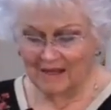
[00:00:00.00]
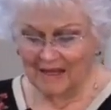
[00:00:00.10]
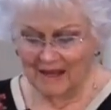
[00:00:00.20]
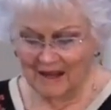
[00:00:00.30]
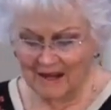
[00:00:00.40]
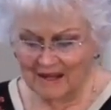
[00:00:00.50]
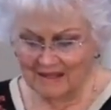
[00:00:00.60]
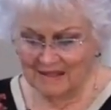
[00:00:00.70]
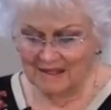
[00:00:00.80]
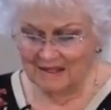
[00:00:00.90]
that
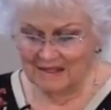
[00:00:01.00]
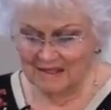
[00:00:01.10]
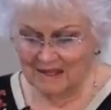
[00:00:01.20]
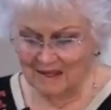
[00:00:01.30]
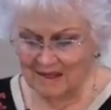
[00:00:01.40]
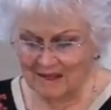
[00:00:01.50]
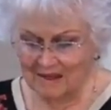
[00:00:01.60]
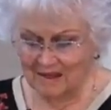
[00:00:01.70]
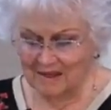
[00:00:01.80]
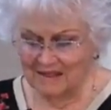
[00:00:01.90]
it says
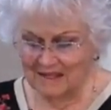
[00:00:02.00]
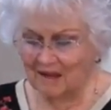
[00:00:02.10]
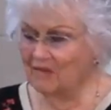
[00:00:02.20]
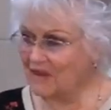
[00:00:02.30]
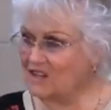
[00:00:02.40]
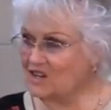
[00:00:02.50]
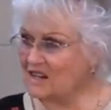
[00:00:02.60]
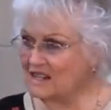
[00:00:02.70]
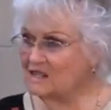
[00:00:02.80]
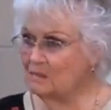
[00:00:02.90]
that the salvation
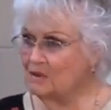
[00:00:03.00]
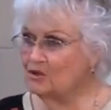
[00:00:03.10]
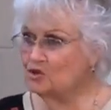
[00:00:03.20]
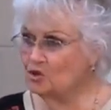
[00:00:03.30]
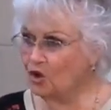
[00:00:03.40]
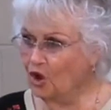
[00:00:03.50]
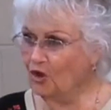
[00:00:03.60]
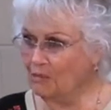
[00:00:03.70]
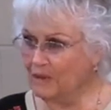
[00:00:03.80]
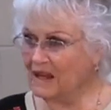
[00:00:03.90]
has appeared to
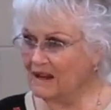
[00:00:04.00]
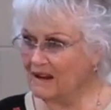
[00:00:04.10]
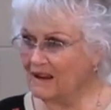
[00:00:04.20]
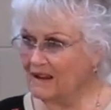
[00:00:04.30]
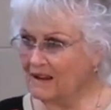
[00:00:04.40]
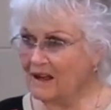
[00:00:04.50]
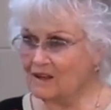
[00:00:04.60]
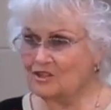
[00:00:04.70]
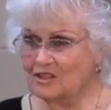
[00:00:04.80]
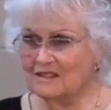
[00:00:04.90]
all men,
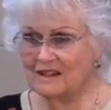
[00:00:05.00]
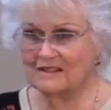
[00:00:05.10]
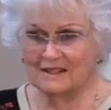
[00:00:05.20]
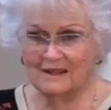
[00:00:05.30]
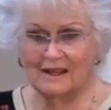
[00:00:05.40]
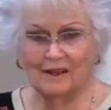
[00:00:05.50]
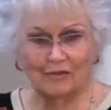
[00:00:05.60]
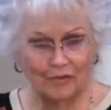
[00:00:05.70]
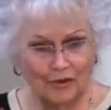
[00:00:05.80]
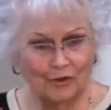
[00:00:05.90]
not just a
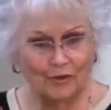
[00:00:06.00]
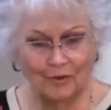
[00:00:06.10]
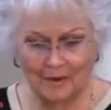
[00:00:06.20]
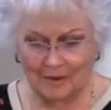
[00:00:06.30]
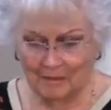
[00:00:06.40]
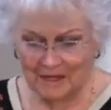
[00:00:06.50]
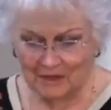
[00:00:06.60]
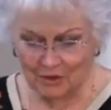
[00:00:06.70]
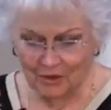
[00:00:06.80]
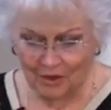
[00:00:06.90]
select few,
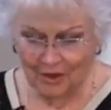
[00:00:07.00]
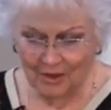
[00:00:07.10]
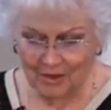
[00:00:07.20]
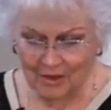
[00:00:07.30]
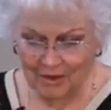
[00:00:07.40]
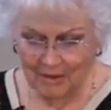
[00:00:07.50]
but to all,